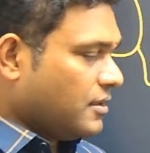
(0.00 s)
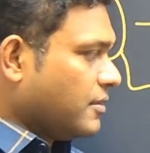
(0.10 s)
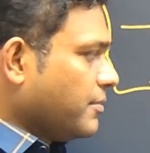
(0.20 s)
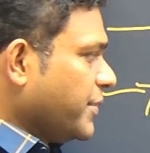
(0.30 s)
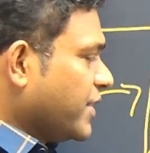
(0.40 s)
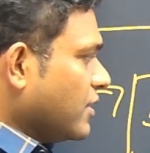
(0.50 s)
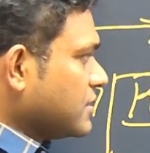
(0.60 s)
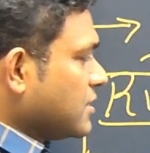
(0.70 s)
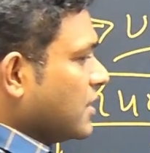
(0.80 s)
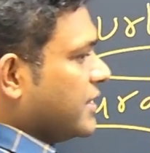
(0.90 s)
Because
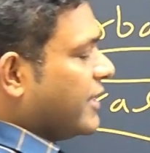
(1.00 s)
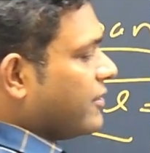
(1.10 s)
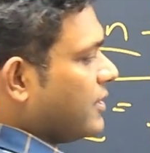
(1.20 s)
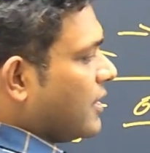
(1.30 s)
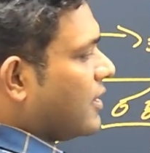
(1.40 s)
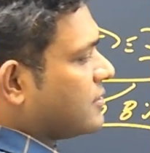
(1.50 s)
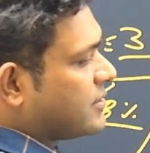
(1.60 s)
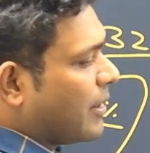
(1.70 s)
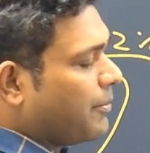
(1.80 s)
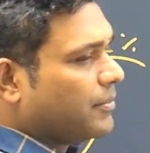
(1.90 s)
there
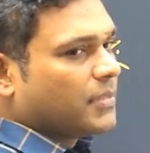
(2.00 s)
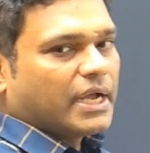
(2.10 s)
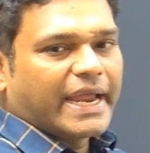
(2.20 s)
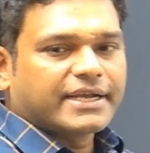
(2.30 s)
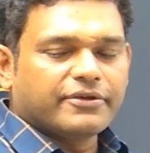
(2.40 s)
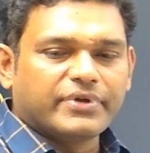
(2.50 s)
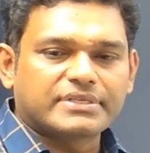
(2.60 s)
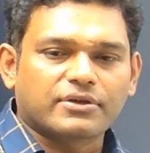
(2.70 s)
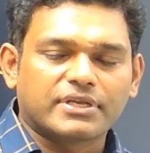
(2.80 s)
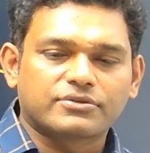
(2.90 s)
some activists
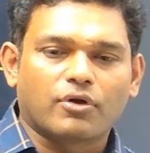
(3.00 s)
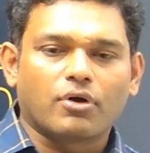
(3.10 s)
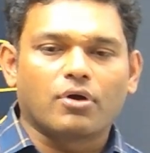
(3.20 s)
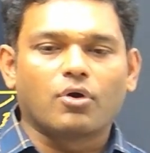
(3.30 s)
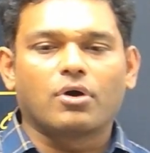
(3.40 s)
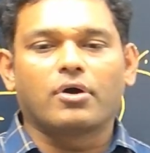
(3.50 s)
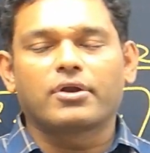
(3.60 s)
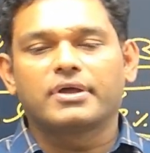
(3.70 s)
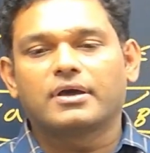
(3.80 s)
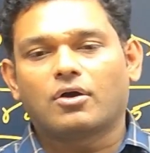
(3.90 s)

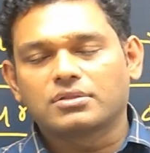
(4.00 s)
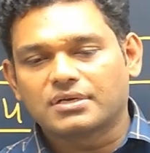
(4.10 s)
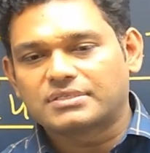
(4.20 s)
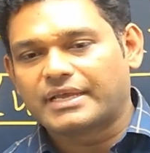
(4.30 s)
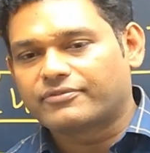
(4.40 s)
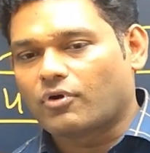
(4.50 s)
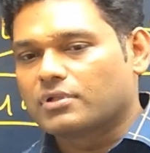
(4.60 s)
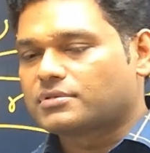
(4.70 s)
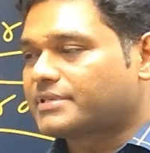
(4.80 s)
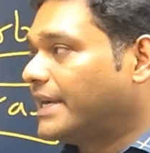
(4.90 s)
or authors have also
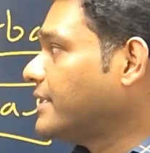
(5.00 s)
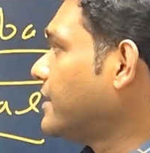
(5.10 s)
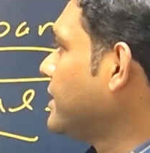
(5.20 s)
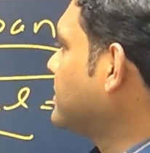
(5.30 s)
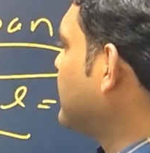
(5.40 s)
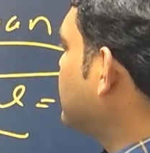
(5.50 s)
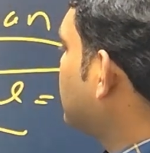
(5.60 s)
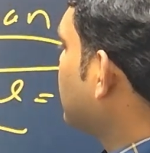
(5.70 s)
cited reasons